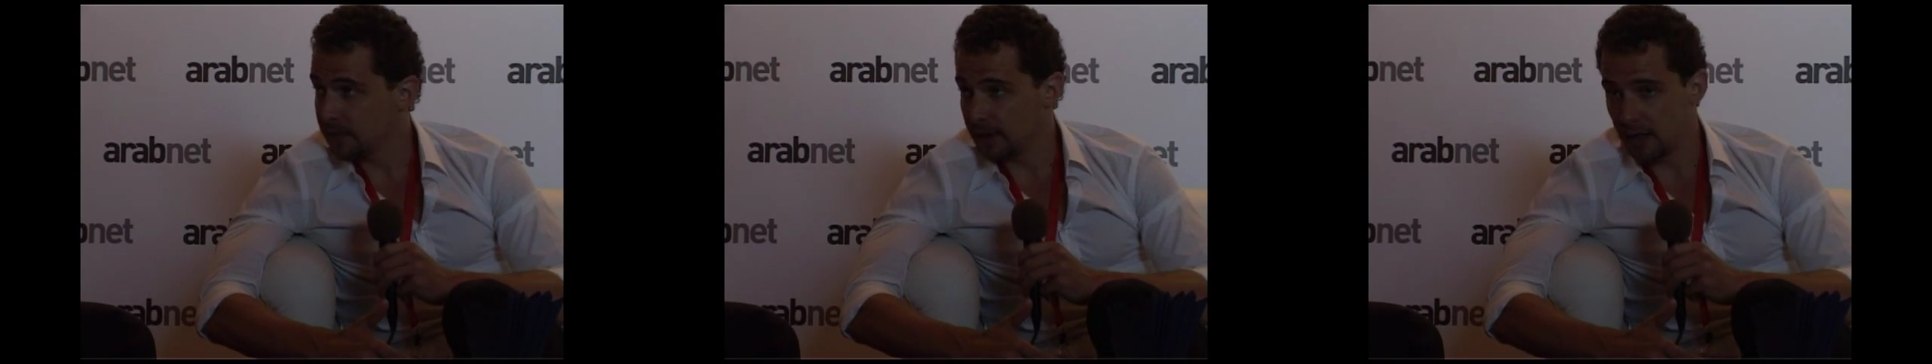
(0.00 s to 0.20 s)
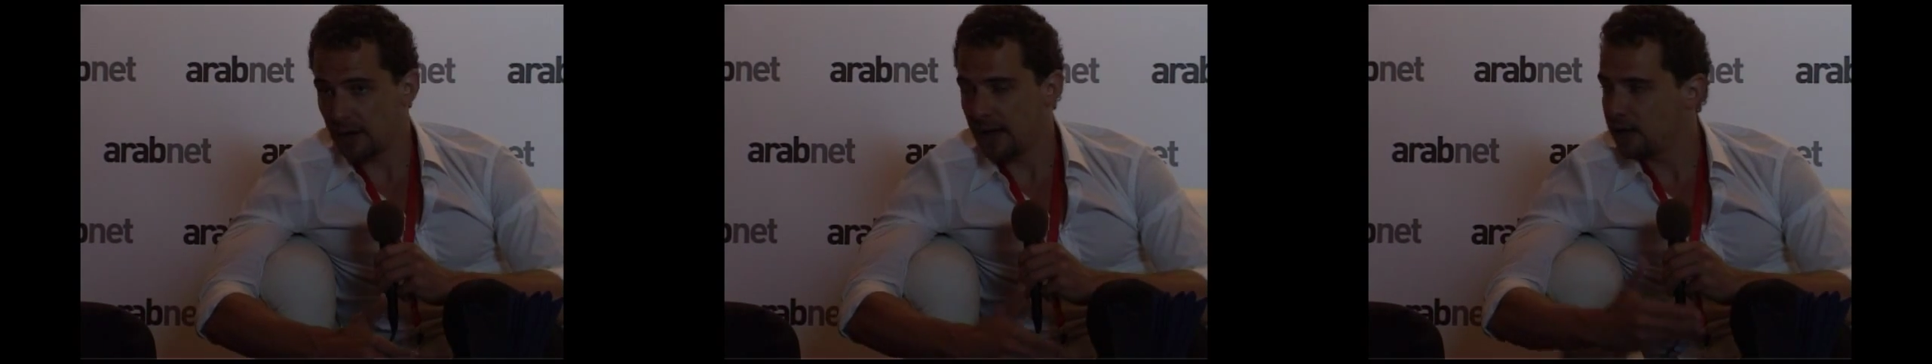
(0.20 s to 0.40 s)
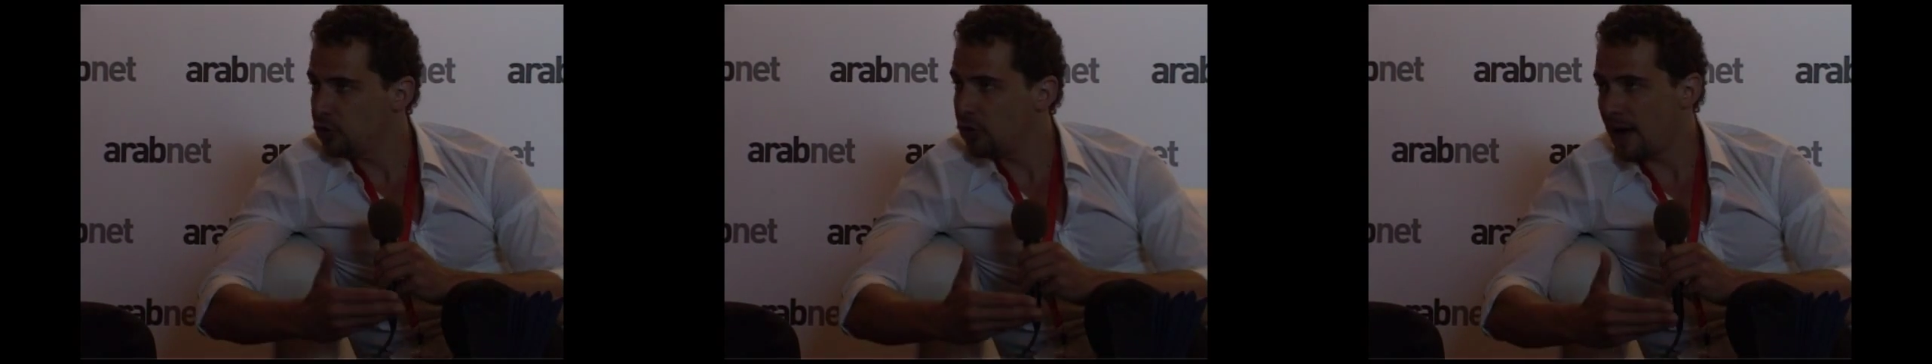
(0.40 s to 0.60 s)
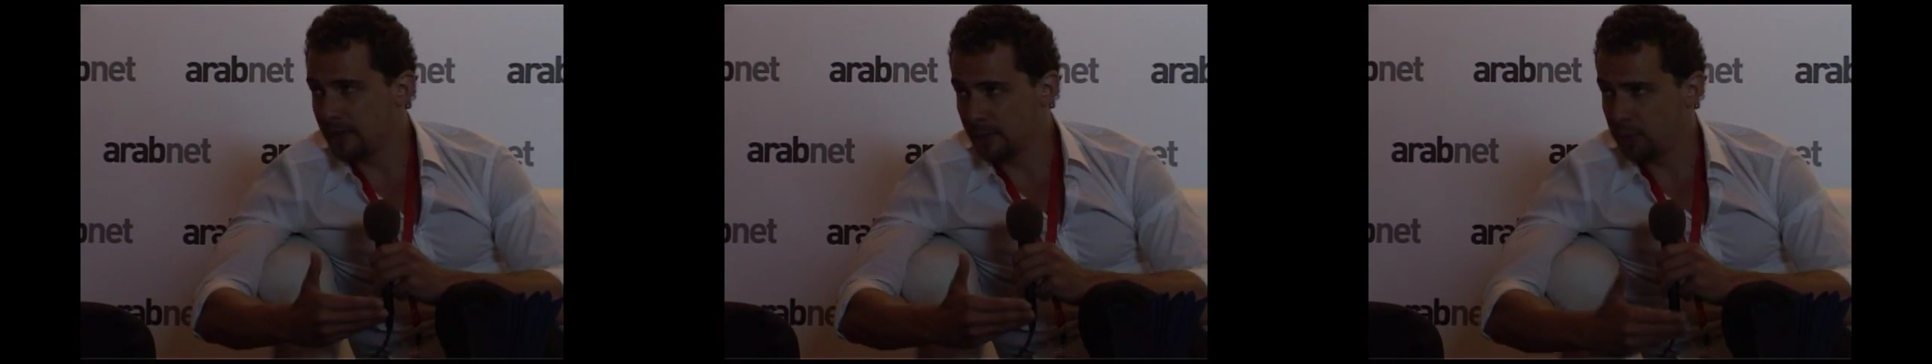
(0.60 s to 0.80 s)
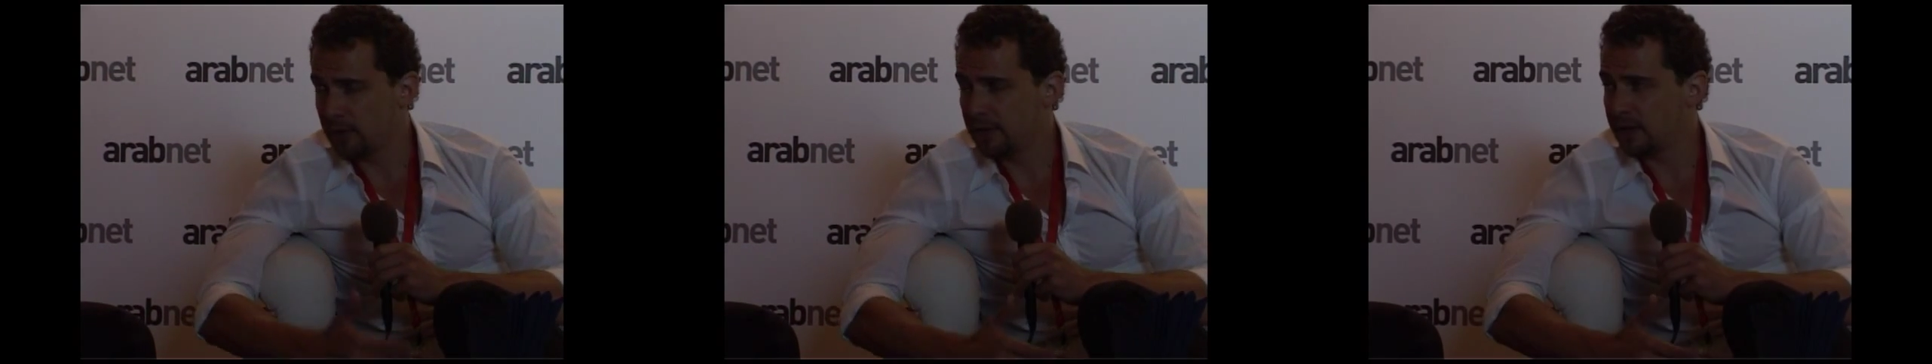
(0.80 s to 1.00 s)
and you
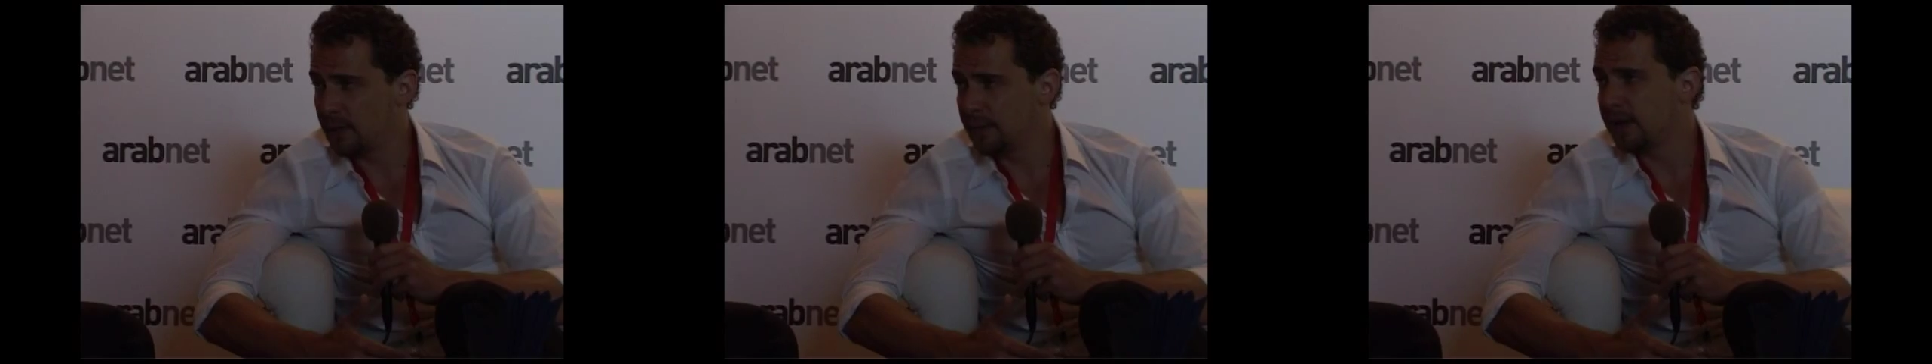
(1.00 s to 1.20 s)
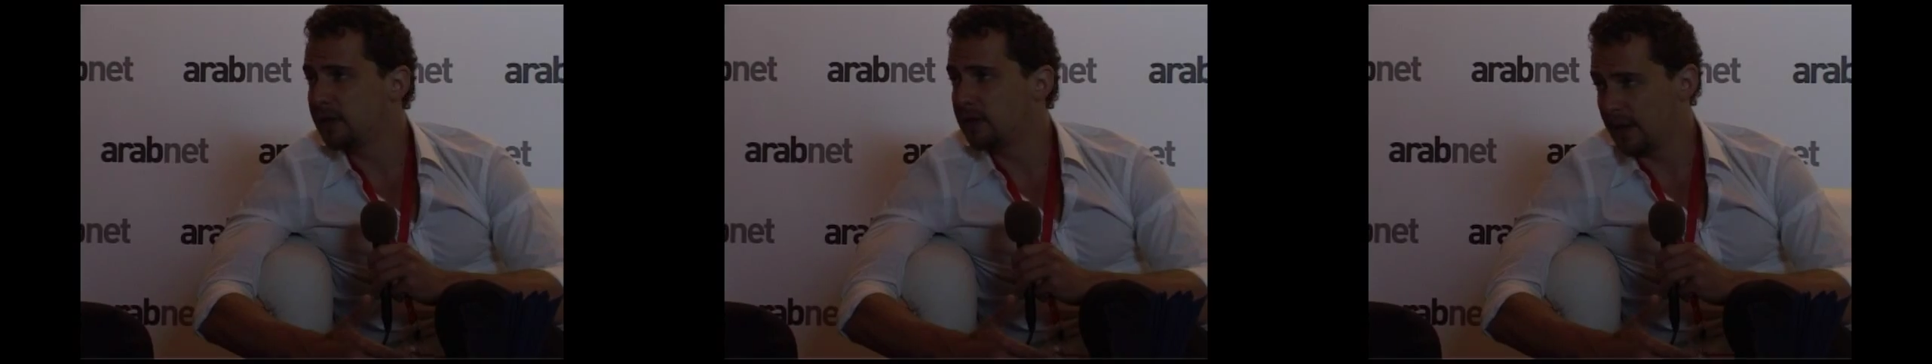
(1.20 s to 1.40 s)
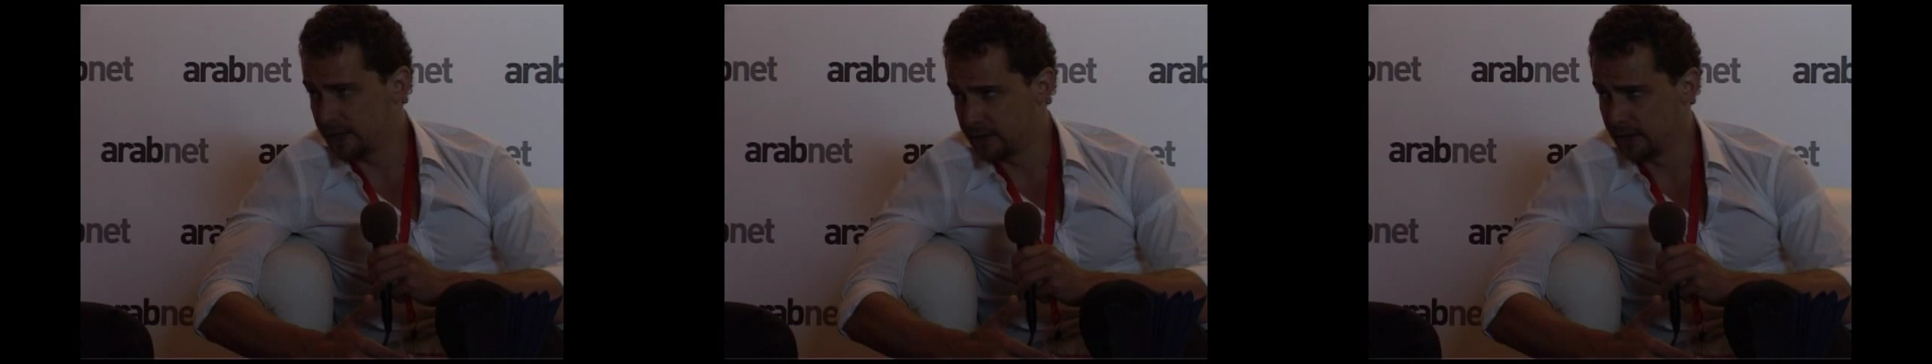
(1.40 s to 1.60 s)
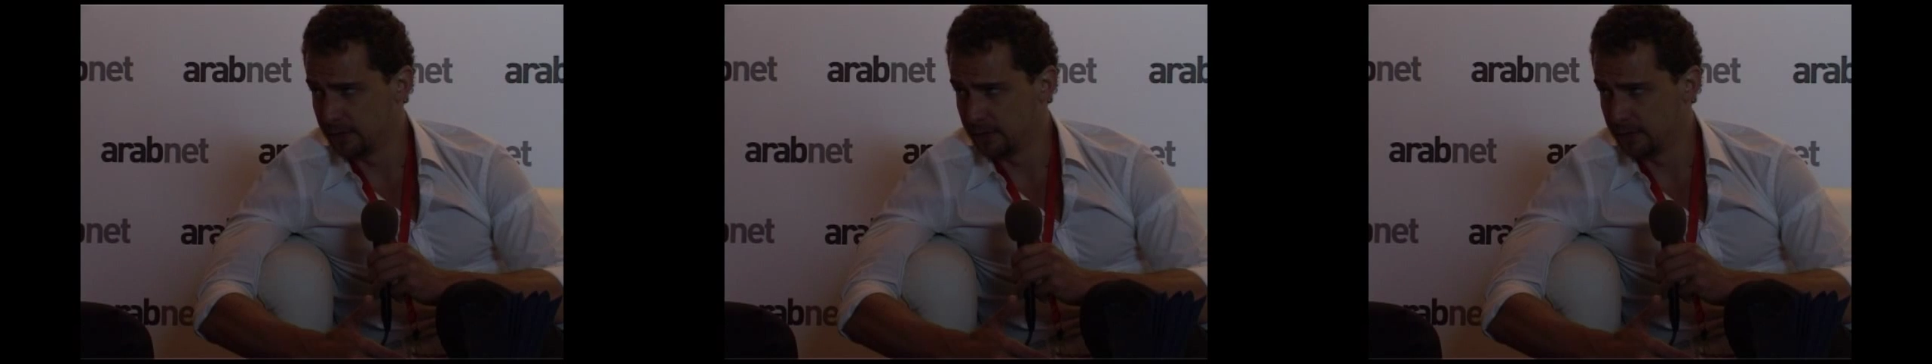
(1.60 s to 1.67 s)
haven't proven an ability